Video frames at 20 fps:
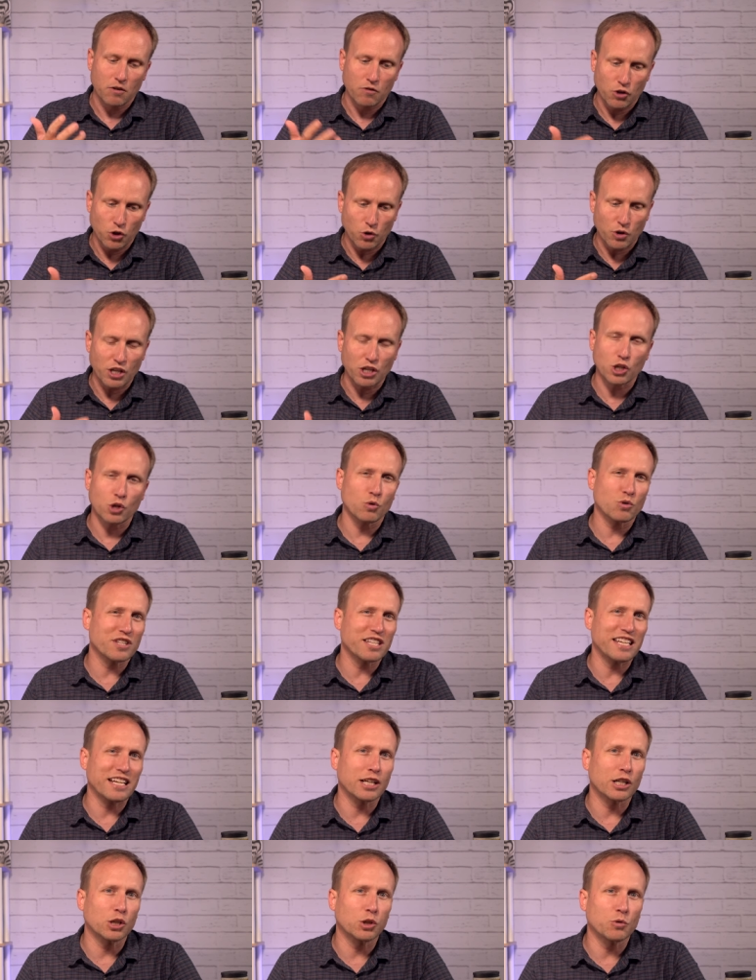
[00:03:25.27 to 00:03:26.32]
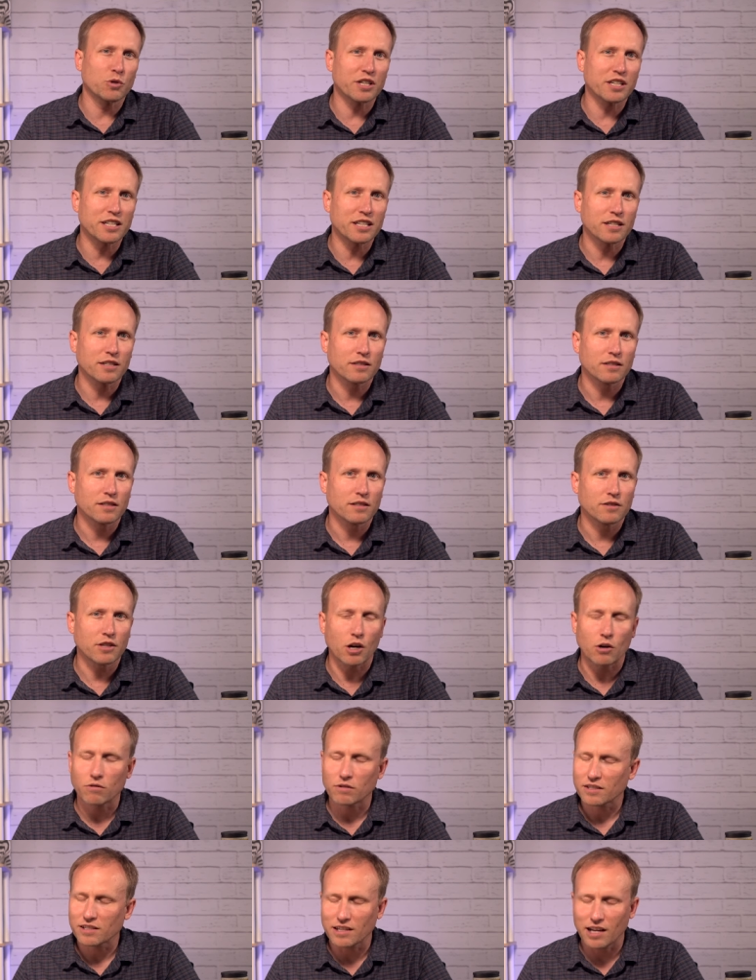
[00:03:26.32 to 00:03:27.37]
you can use the included
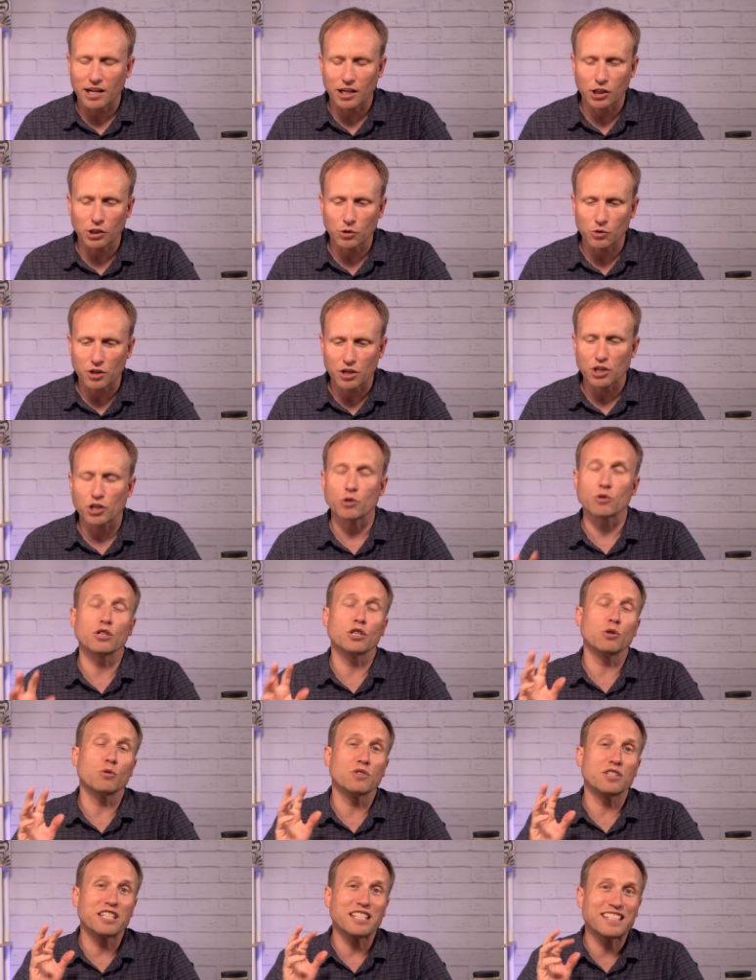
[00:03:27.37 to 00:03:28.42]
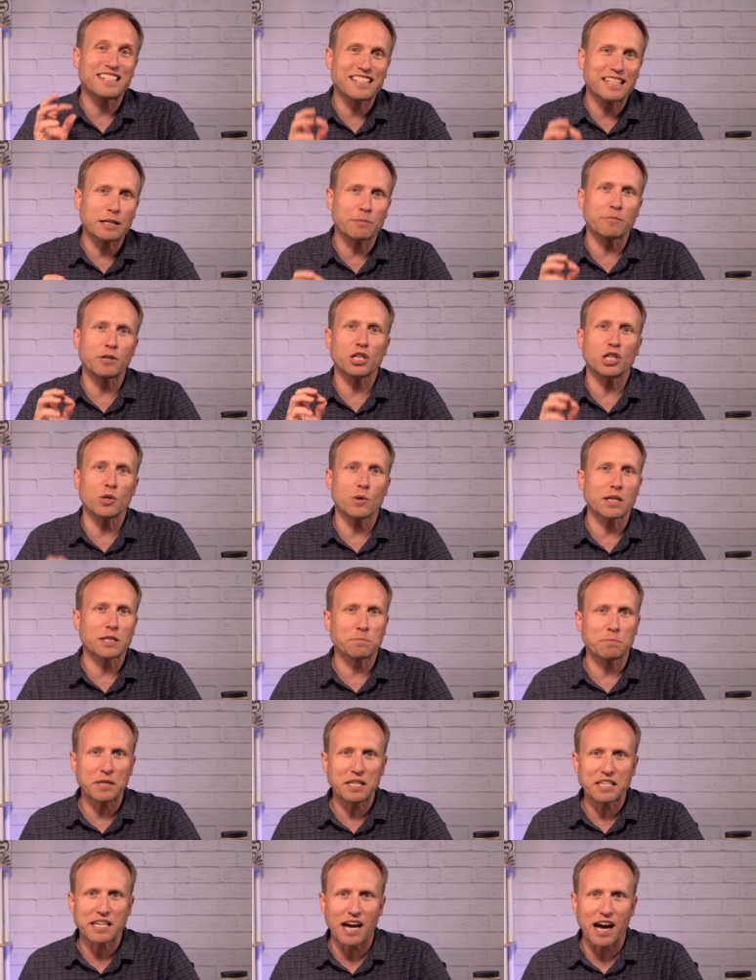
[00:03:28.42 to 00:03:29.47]
No, it's not included. You can use the Sigma U S
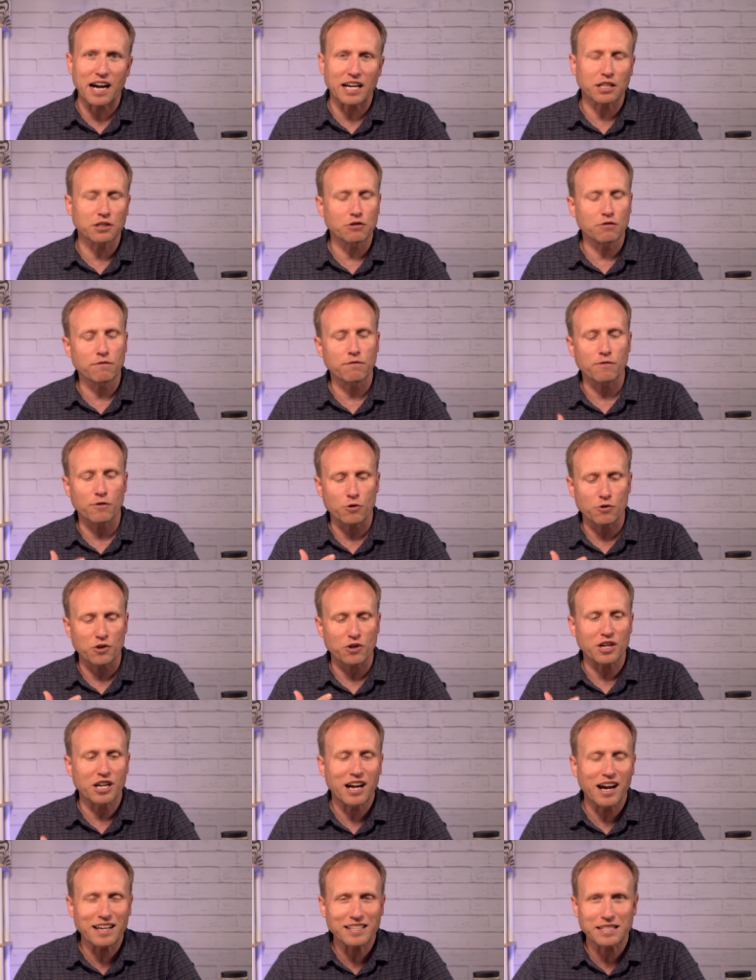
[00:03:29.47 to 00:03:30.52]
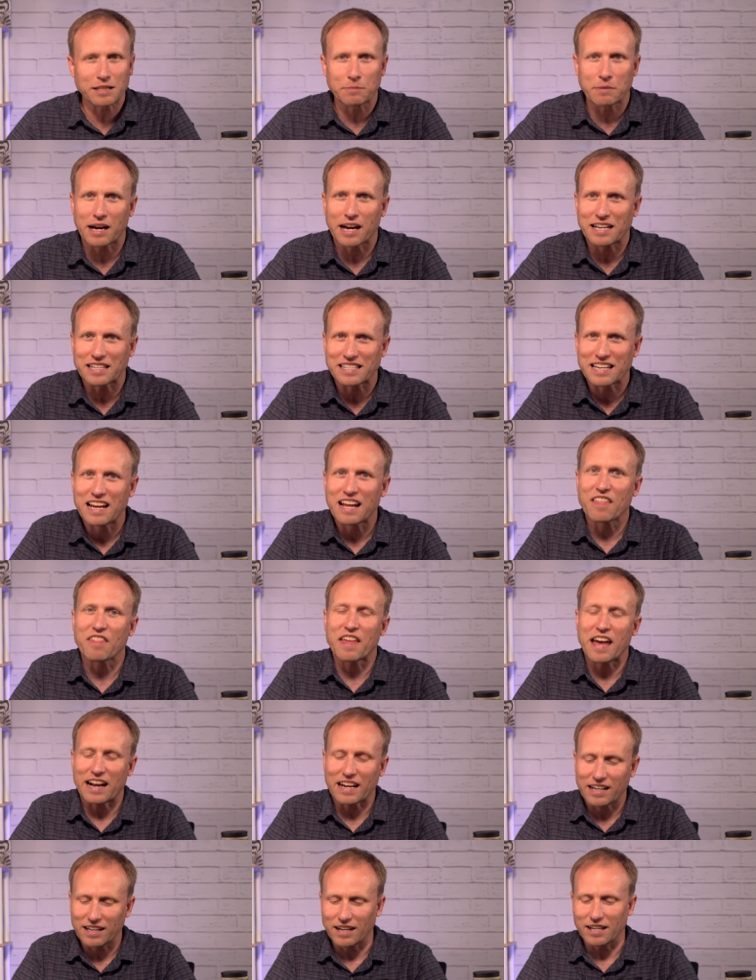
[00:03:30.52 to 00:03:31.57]
B dock to further customize
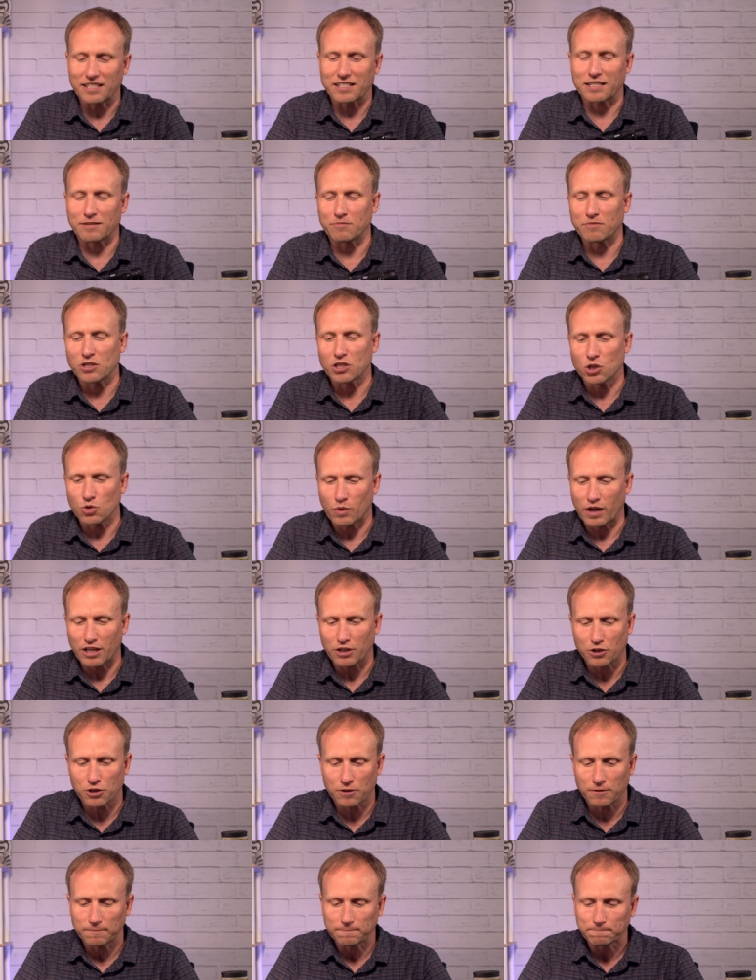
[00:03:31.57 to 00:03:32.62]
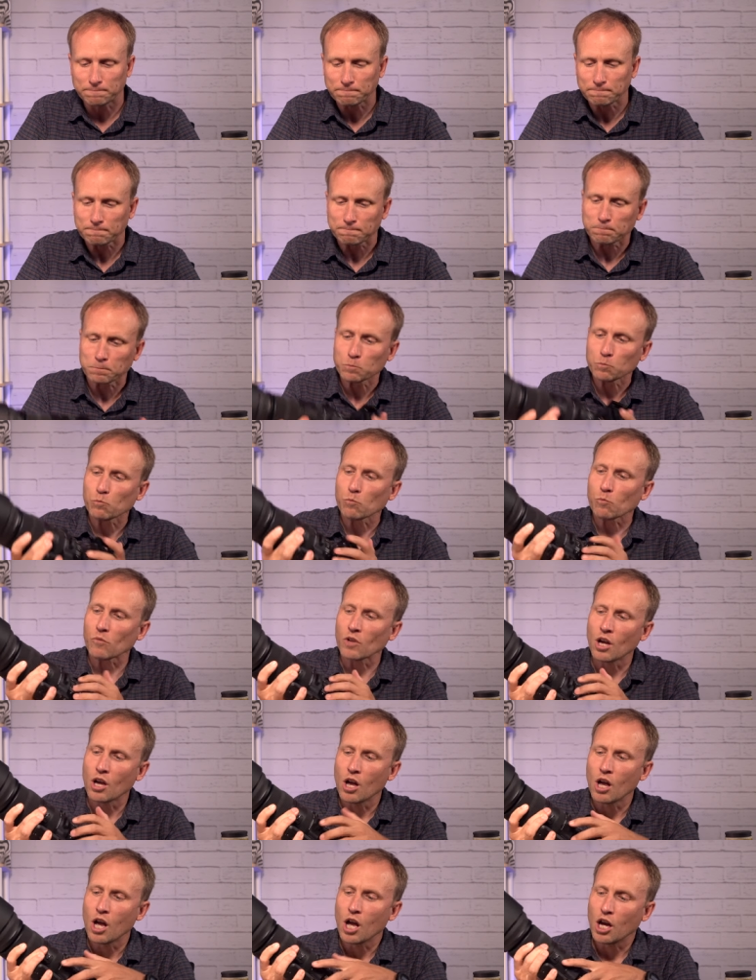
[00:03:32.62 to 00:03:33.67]
that custom switch.
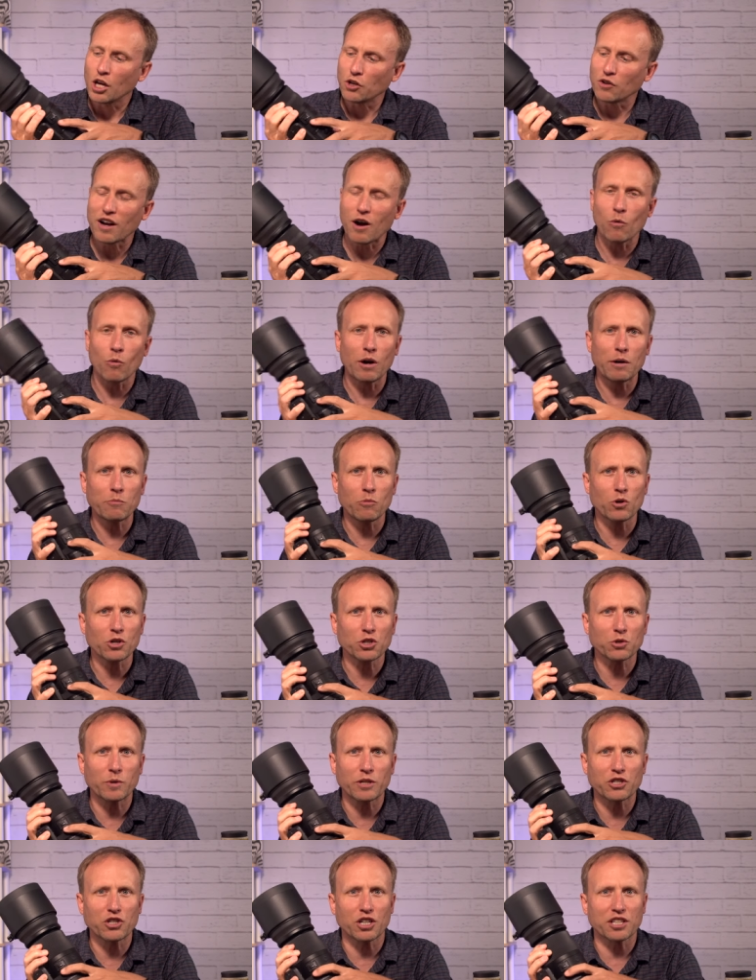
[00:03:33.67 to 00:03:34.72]
You've got one more switch